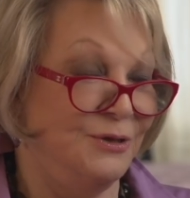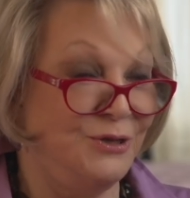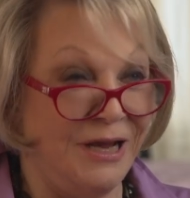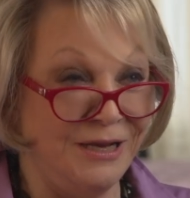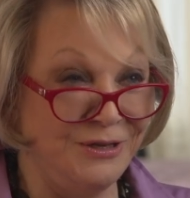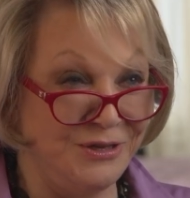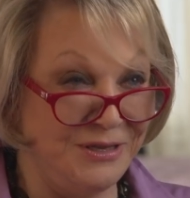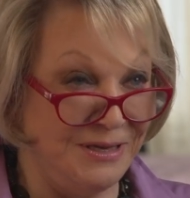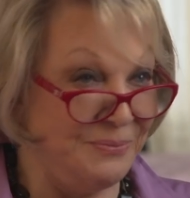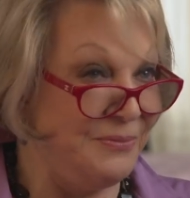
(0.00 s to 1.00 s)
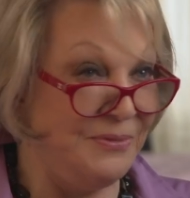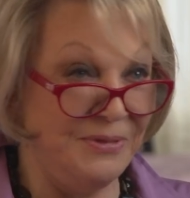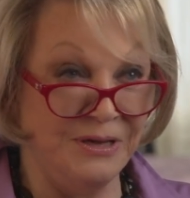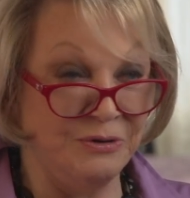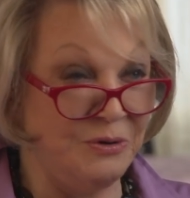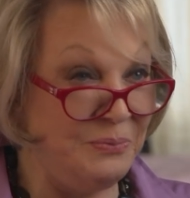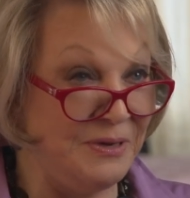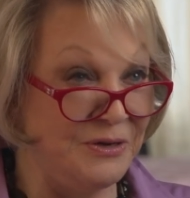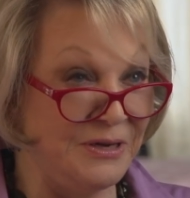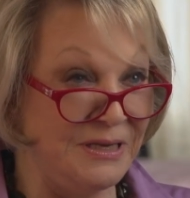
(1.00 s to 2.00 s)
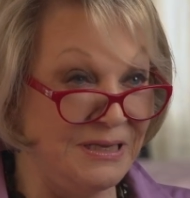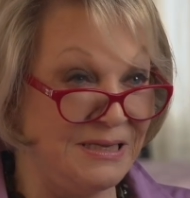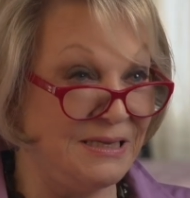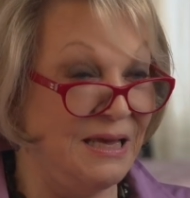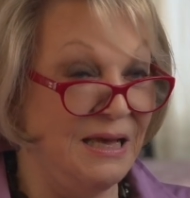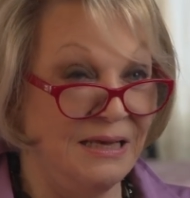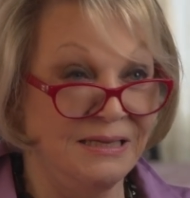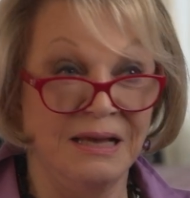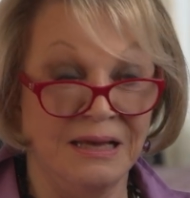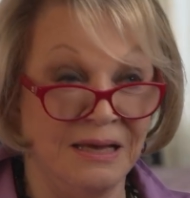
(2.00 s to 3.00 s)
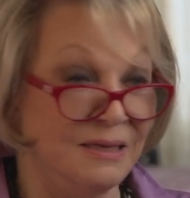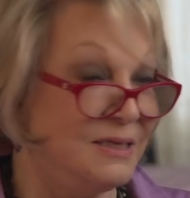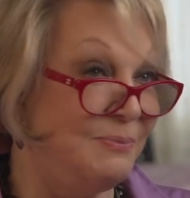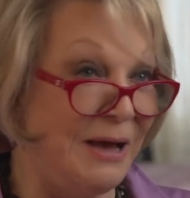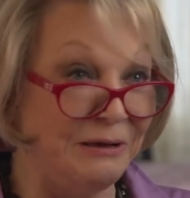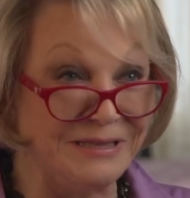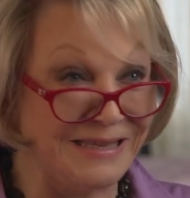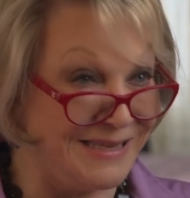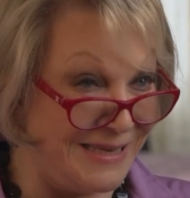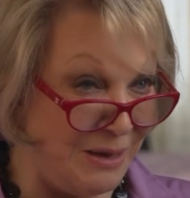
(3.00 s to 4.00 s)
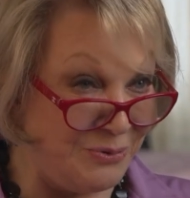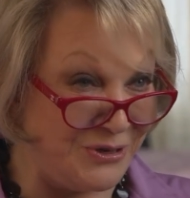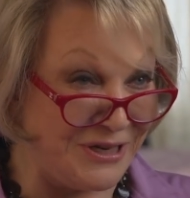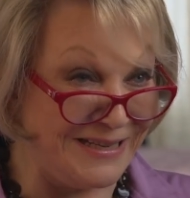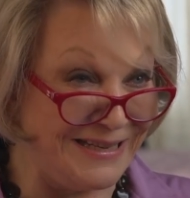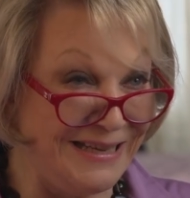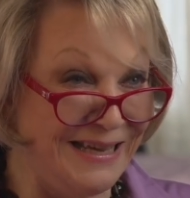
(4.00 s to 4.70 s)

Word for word: change them, their appearance. It's about deception,